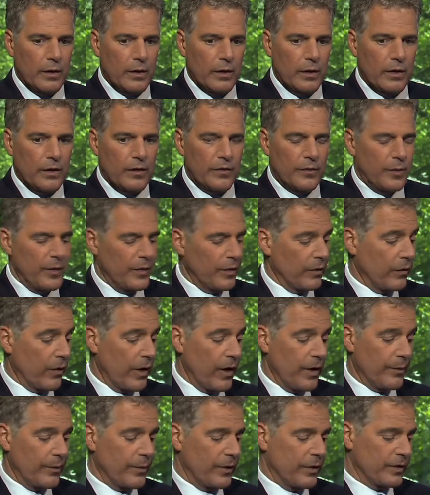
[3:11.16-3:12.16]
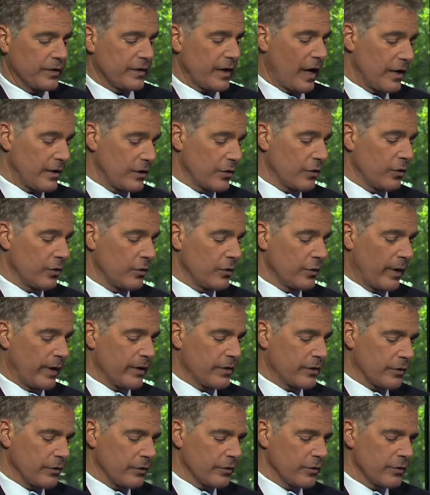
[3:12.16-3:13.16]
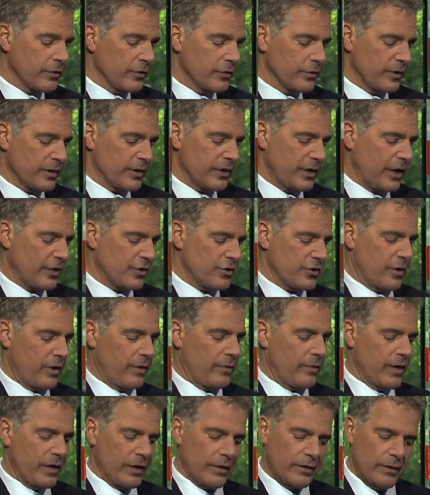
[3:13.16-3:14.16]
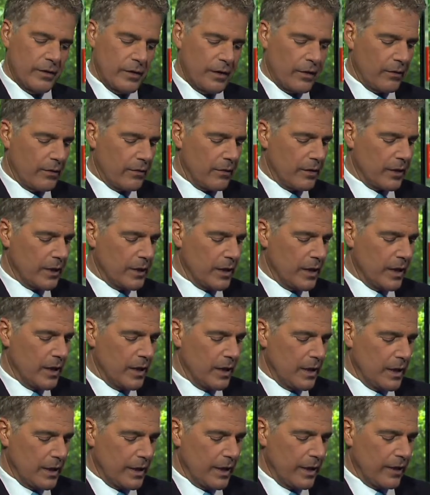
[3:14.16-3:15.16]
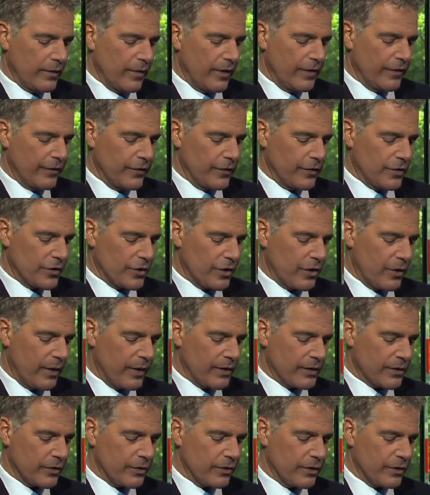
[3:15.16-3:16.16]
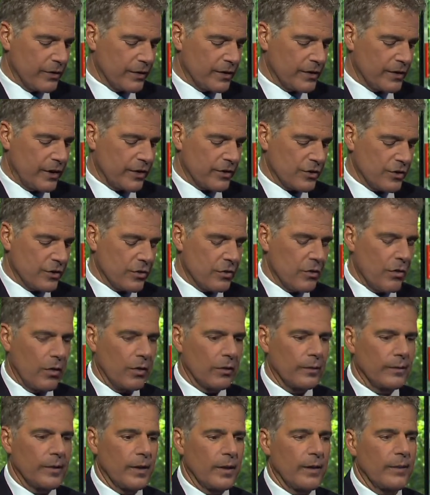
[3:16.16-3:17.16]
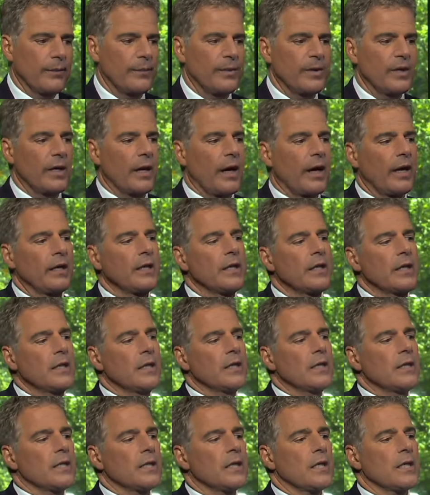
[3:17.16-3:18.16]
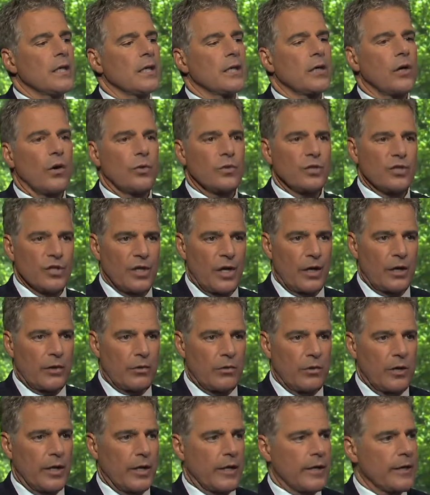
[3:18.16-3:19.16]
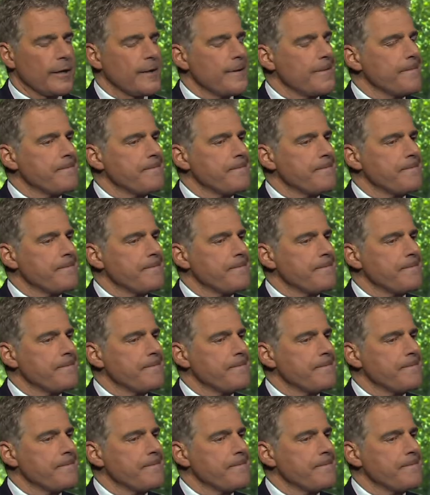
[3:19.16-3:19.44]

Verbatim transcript: has been great because I told you I turned to a section here. I went, you know, on getting ready for this show. I turned to the section called uh, "Be a uh, Coach, Not a Critic,"